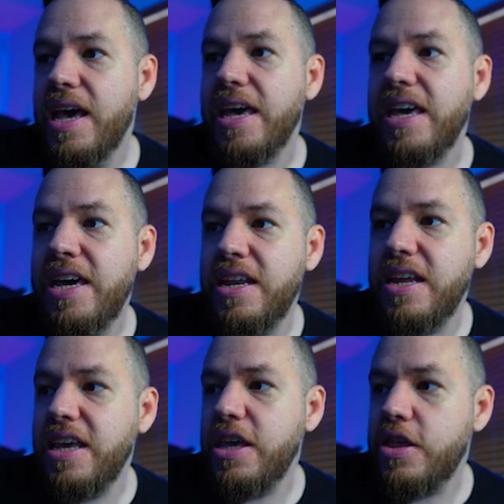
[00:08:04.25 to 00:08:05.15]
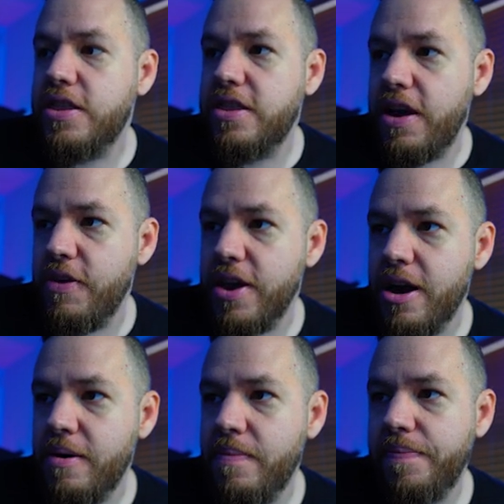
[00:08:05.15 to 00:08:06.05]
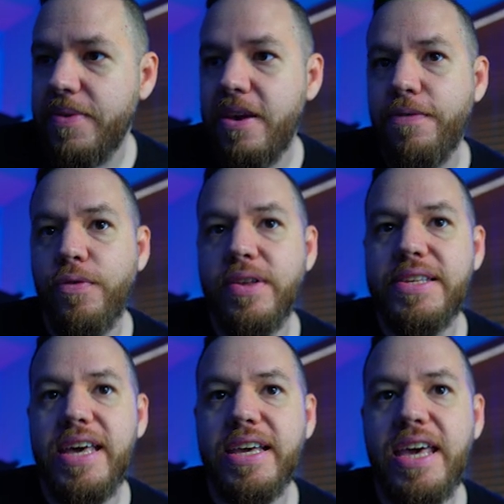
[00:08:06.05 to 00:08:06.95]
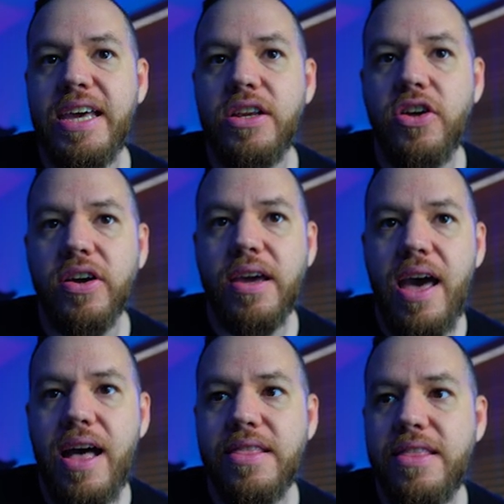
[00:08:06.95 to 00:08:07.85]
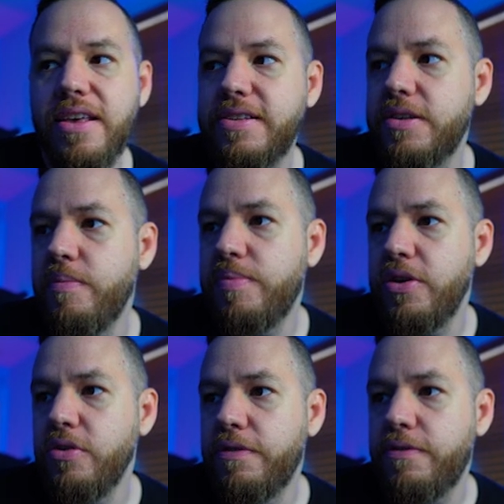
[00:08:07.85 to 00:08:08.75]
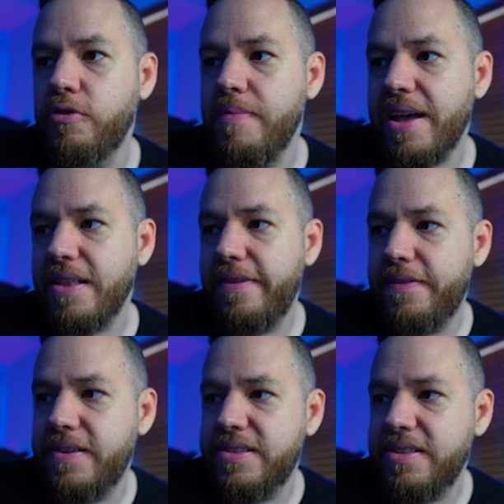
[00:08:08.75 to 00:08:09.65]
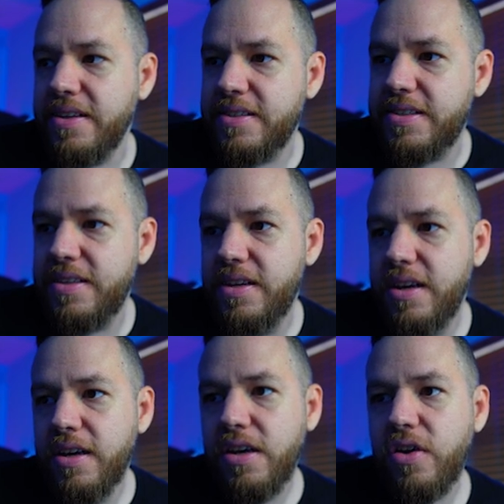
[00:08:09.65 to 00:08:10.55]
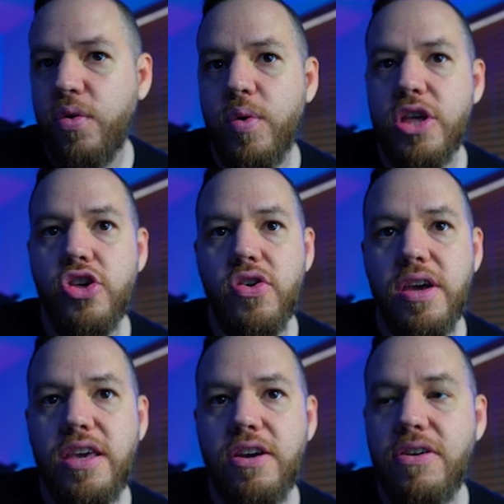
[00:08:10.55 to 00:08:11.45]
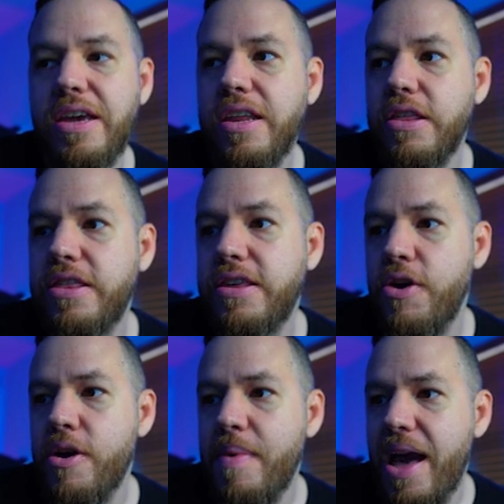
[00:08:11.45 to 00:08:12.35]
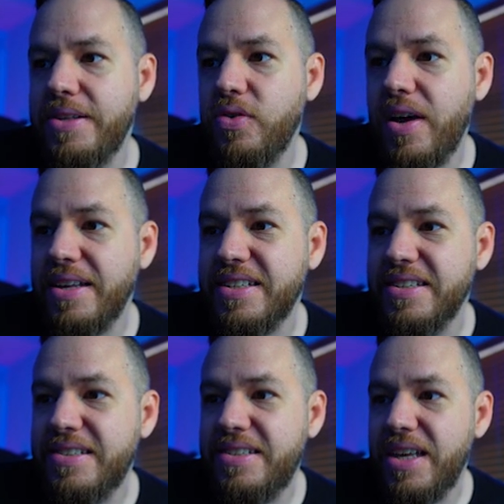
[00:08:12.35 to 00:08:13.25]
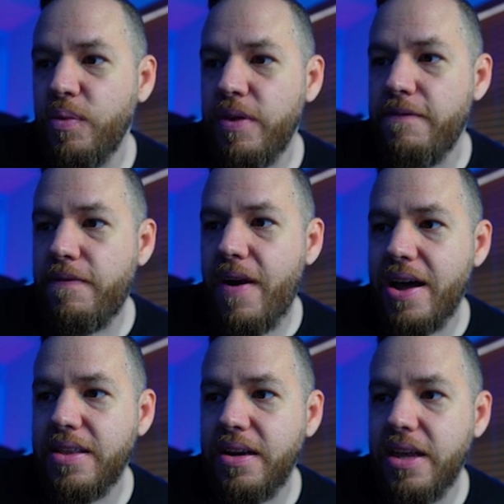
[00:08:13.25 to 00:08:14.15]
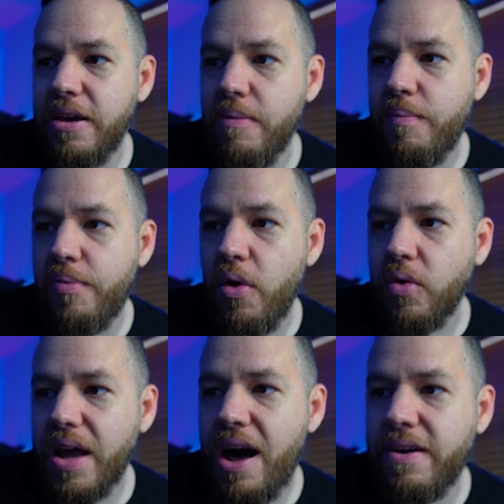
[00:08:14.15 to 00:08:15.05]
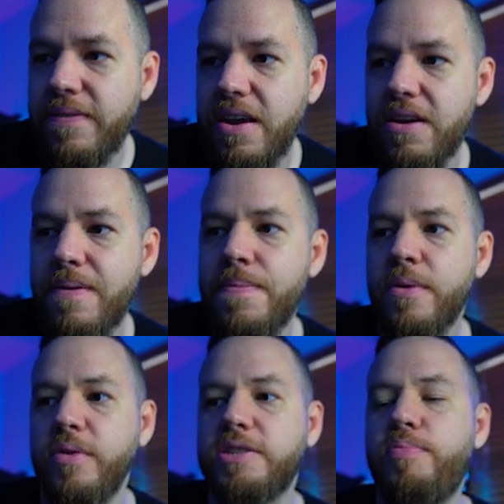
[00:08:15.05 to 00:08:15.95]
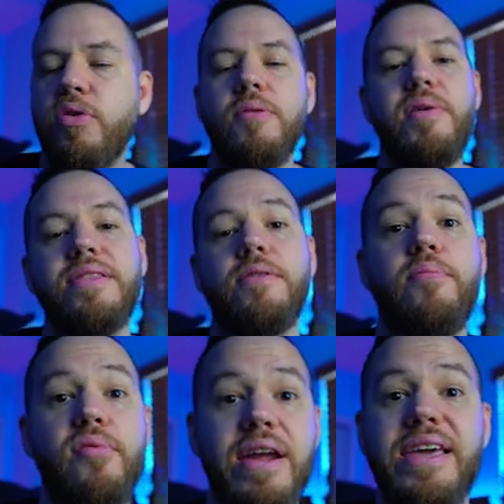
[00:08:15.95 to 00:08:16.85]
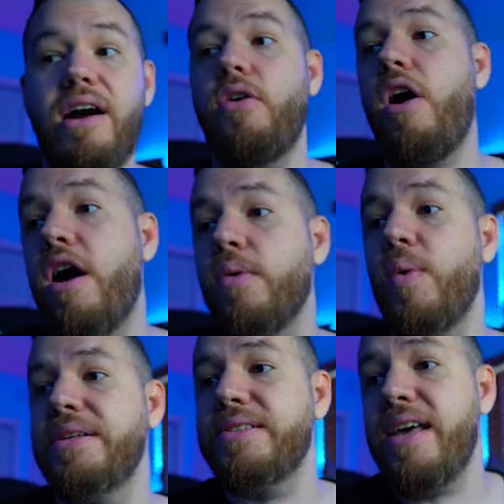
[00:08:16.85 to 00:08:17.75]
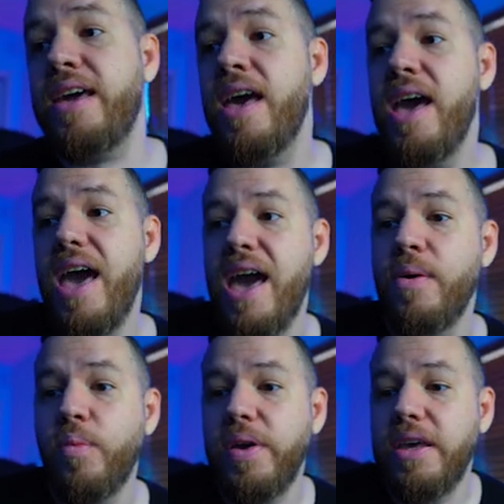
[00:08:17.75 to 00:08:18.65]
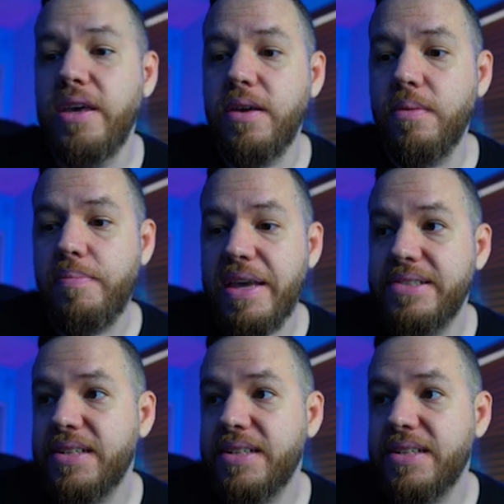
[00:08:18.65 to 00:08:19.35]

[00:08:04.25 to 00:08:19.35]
in Ethereum. If we take a look at this beautiful, magnificent creature here in Ethereum, as you guys can see, we finally broke out of here. We spoke about the breakout on Wednesday, and we gave